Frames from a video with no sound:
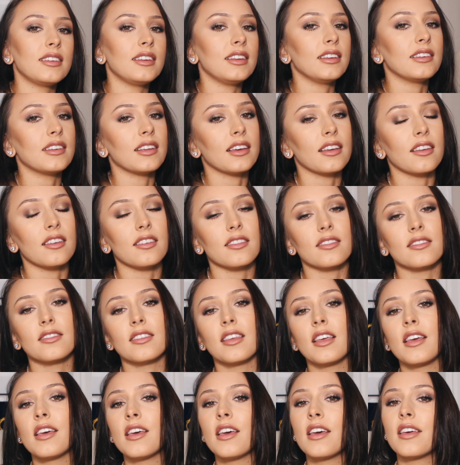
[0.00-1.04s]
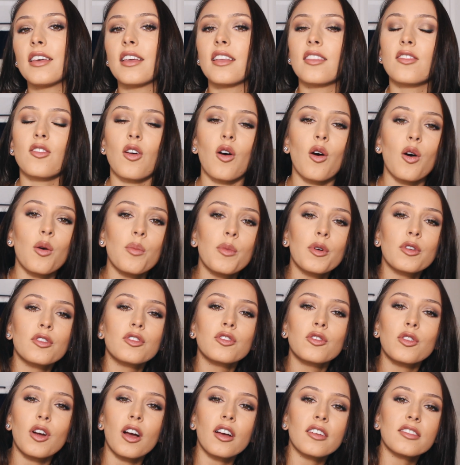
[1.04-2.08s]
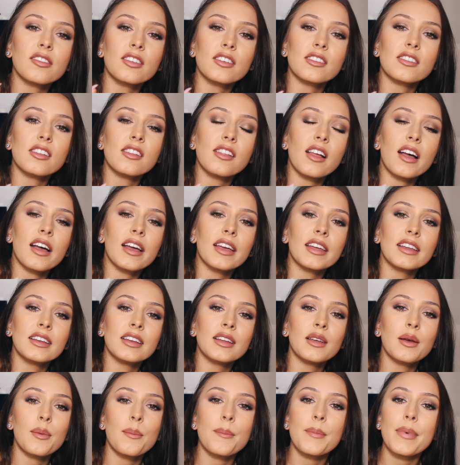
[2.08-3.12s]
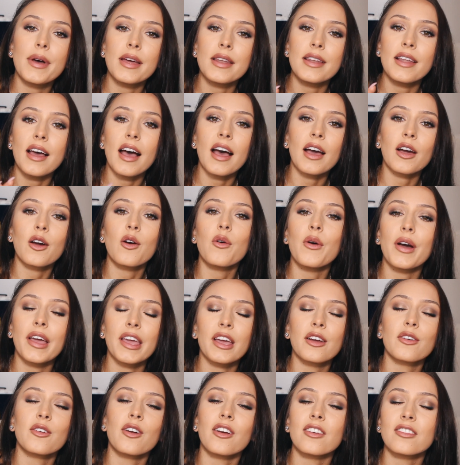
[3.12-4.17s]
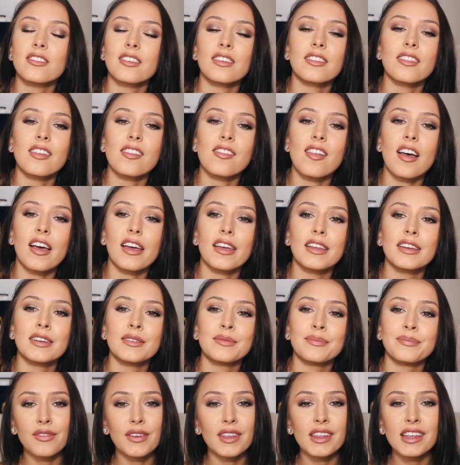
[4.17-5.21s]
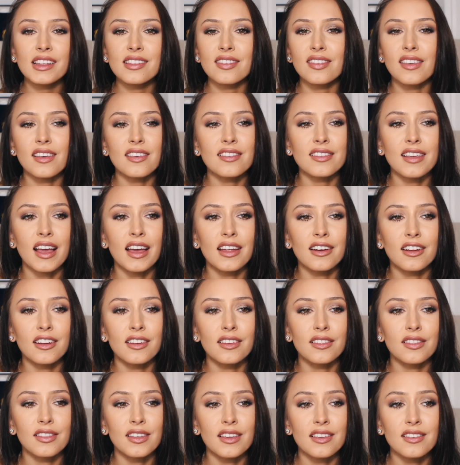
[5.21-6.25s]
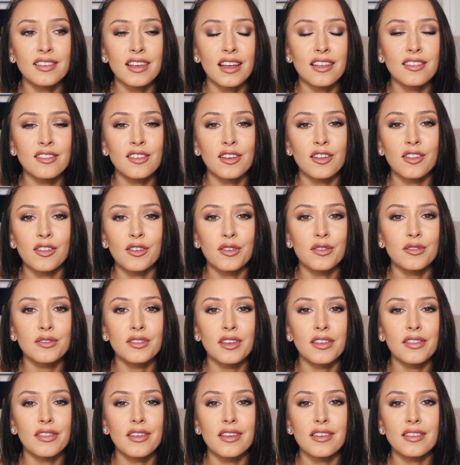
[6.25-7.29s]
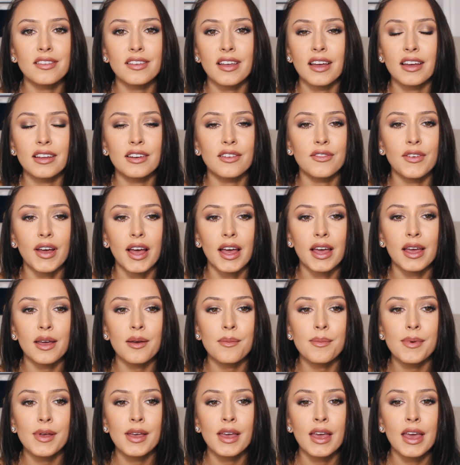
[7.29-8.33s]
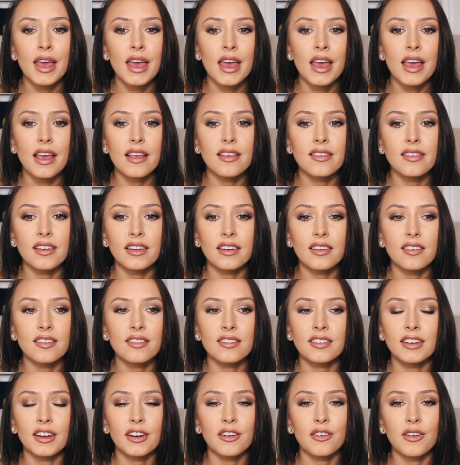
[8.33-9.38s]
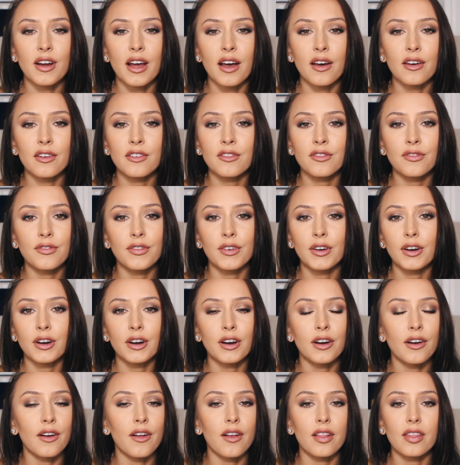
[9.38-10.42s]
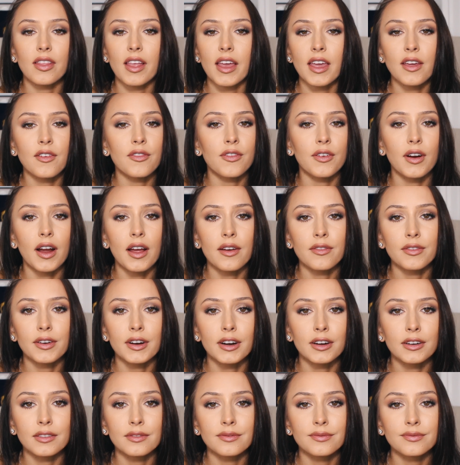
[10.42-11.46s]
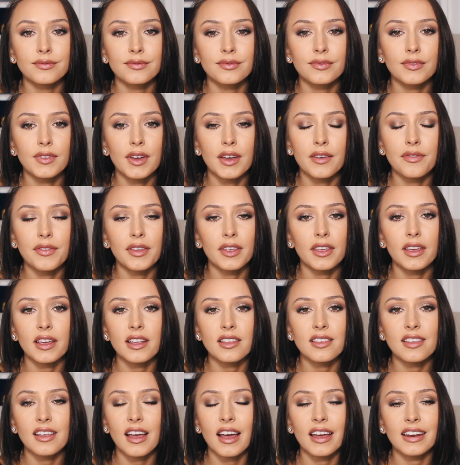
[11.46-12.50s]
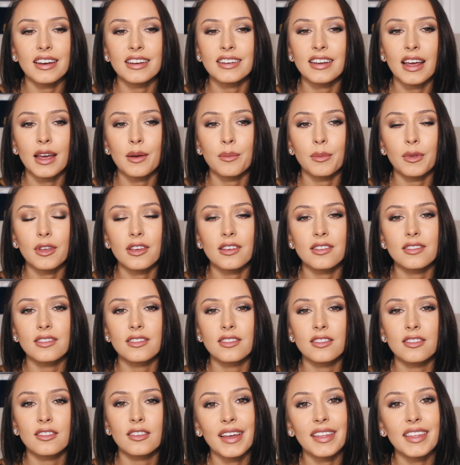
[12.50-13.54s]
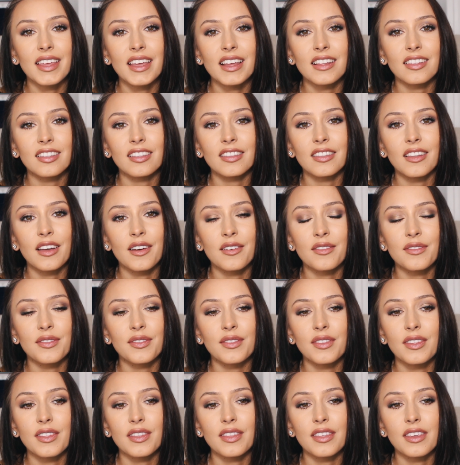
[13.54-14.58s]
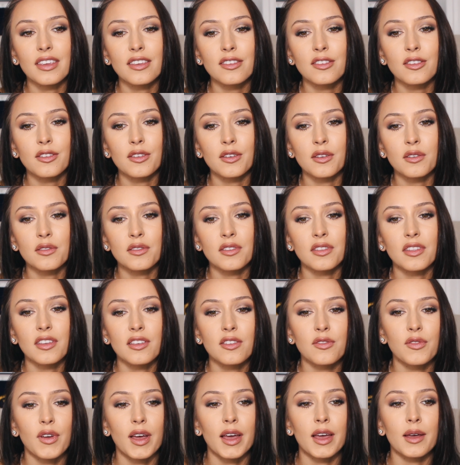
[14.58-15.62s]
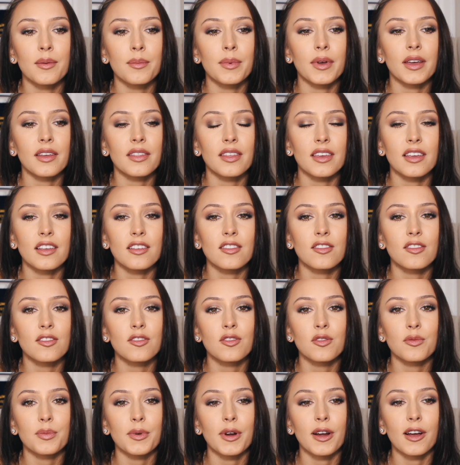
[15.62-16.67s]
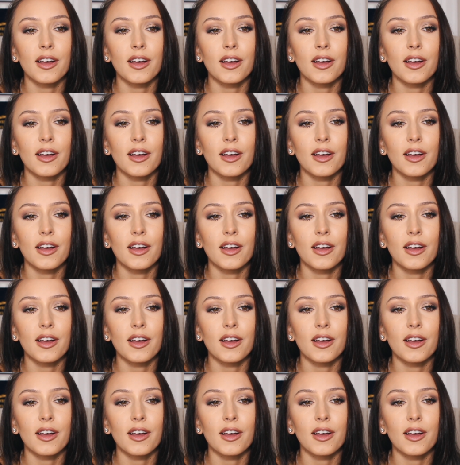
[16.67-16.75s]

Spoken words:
details. It's almost crossing the line, but not quite crossing the line. feel like these kinds of clothes and this kind of vibe is gonna stick around for like forever. I feel like it's kind of timeless. I like love these clothes and this vibe. I think it's super